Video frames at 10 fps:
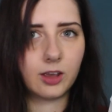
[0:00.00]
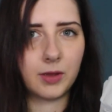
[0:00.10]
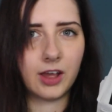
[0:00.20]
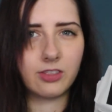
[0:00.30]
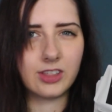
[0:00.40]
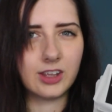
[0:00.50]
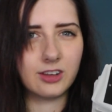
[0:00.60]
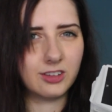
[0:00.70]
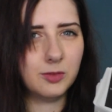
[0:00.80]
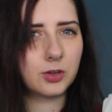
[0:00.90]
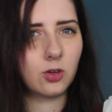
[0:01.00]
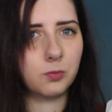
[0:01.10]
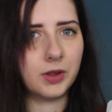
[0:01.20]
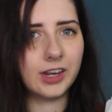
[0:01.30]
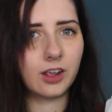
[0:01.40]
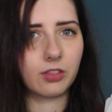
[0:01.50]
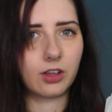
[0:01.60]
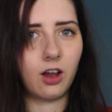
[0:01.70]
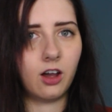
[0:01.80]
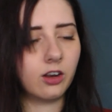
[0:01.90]
about the typical meaning of the
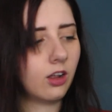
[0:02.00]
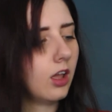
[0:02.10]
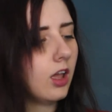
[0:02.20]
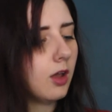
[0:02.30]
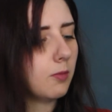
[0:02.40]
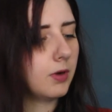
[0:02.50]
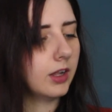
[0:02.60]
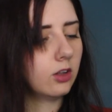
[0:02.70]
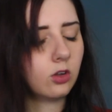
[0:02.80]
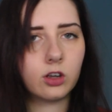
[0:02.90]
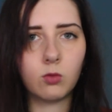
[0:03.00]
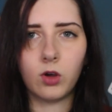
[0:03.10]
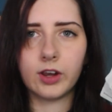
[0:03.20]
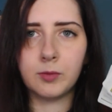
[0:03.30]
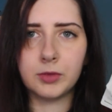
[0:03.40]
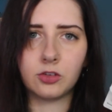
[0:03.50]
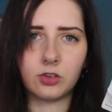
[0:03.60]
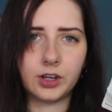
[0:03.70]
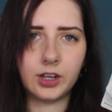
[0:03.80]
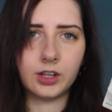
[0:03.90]
card, but look at what
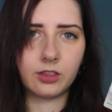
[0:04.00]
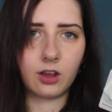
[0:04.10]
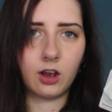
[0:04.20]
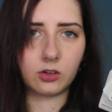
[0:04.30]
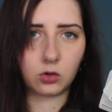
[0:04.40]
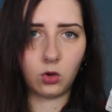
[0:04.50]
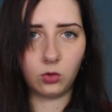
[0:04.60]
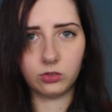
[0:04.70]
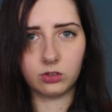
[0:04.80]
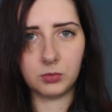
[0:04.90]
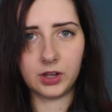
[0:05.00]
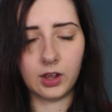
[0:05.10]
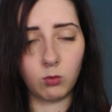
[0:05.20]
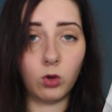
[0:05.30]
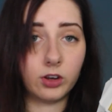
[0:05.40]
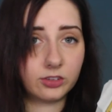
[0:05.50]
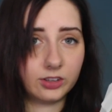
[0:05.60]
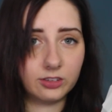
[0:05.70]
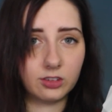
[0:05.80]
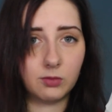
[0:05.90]
imagery in the card calls to me and what it
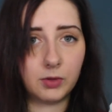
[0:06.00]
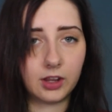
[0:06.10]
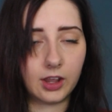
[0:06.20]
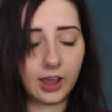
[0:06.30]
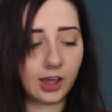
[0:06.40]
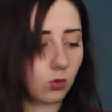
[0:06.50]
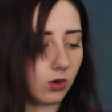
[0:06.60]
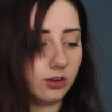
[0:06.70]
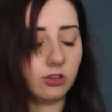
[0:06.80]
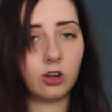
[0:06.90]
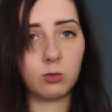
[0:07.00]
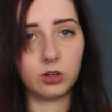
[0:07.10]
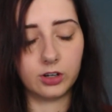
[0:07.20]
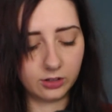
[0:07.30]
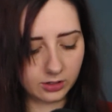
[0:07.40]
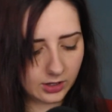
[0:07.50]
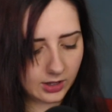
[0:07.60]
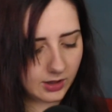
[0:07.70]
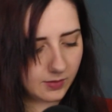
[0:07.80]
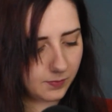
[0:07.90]
says to me. How do I interpret it?
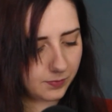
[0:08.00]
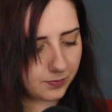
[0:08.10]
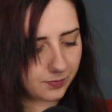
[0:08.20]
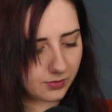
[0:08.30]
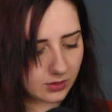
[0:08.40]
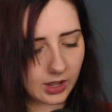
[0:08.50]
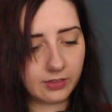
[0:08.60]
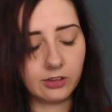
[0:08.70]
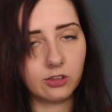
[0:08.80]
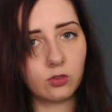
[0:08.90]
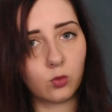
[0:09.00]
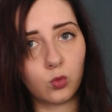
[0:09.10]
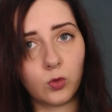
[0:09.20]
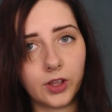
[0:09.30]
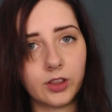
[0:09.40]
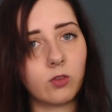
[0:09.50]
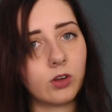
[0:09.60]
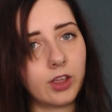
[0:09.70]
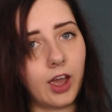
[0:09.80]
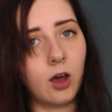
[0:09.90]
And this is really,
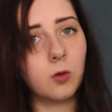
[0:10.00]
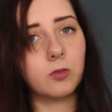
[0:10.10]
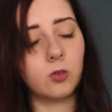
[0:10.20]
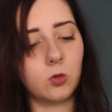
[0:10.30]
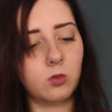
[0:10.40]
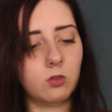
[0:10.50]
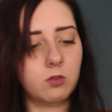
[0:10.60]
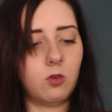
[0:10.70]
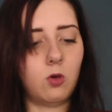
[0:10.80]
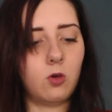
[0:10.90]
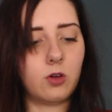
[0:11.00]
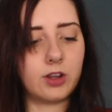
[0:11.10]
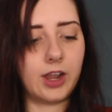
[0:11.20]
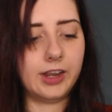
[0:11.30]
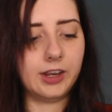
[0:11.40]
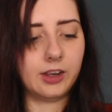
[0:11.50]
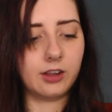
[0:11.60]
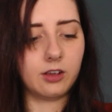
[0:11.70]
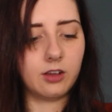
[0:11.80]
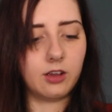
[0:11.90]
really helpful for
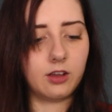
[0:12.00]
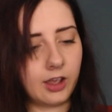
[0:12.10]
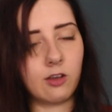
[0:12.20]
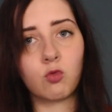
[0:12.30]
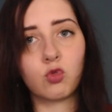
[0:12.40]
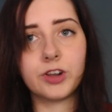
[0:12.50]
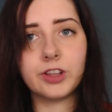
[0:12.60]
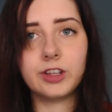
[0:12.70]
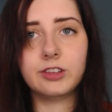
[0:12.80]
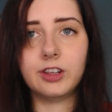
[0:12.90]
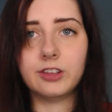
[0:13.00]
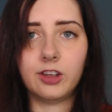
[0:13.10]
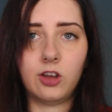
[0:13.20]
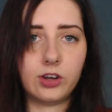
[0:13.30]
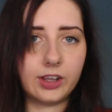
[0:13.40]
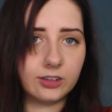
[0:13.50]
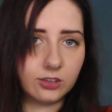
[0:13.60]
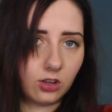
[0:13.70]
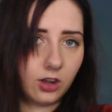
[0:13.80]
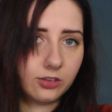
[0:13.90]
gaining a really detailed
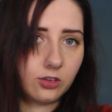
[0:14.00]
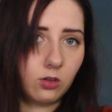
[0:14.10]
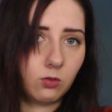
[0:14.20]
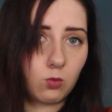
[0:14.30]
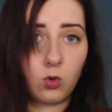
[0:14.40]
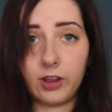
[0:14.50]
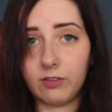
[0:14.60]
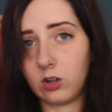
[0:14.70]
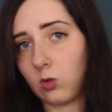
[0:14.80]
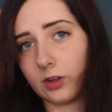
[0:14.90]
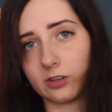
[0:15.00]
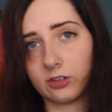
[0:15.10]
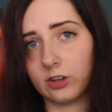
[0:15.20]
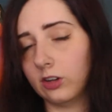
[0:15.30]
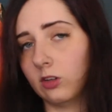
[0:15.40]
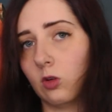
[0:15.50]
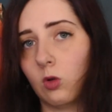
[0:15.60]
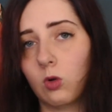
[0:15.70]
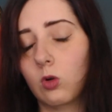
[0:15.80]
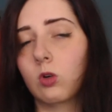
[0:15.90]
insight on whatever question
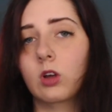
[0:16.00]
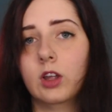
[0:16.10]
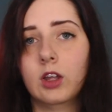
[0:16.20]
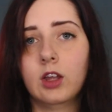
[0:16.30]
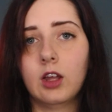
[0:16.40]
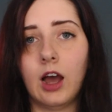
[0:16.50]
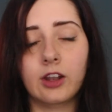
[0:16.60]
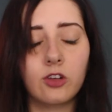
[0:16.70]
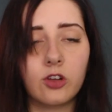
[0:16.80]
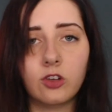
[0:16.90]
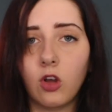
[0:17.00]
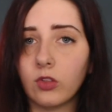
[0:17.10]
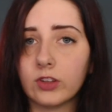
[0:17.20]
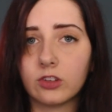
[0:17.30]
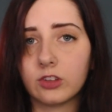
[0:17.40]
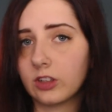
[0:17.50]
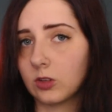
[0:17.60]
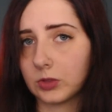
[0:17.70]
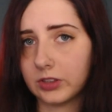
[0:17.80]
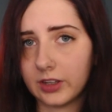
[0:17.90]
or unknown knowledge that you
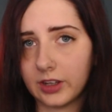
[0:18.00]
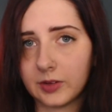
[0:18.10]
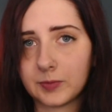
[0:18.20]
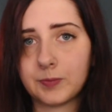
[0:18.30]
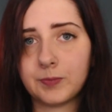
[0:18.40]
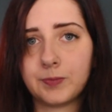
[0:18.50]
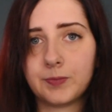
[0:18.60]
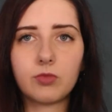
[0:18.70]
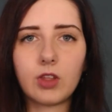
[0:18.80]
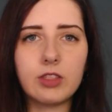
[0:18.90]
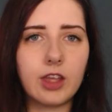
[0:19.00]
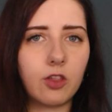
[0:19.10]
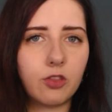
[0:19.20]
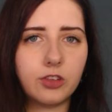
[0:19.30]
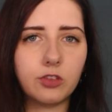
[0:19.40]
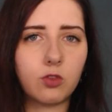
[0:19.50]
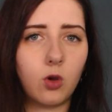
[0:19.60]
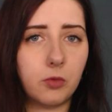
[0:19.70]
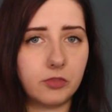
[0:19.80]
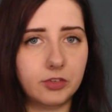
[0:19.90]
were seeking. Now, this
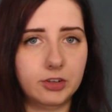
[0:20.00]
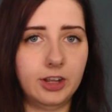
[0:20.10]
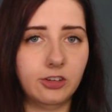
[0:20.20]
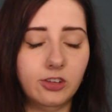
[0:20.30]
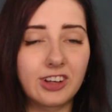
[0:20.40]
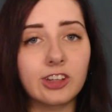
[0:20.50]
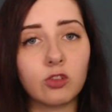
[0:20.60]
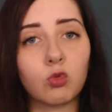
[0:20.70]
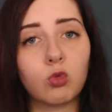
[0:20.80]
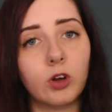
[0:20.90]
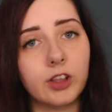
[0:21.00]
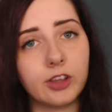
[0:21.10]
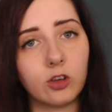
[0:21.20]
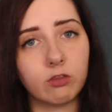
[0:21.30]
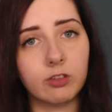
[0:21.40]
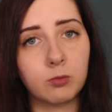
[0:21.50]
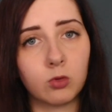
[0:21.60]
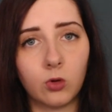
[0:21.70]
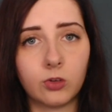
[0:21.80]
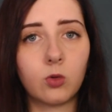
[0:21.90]
form of divination is really good for
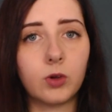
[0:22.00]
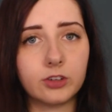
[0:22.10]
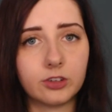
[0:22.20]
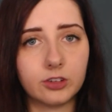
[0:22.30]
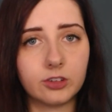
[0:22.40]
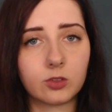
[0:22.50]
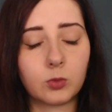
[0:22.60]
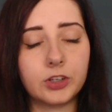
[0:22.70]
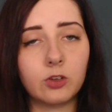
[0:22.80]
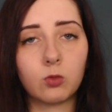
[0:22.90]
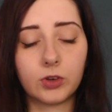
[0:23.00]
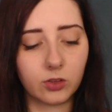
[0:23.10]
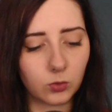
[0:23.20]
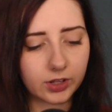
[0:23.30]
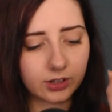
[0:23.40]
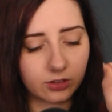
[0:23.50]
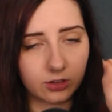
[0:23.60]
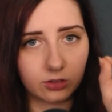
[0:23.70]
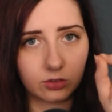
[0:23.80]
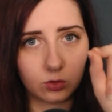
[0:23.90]
broad questions when you really want to get to
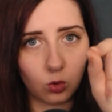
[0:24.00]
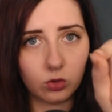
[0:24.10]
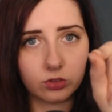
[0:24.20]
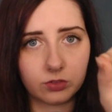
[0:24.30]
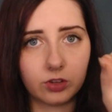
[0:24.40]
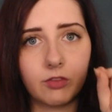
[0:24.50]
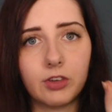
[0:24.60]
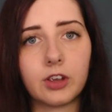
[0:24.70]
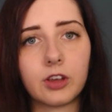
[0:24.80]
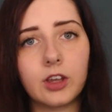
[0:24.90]
the source of something,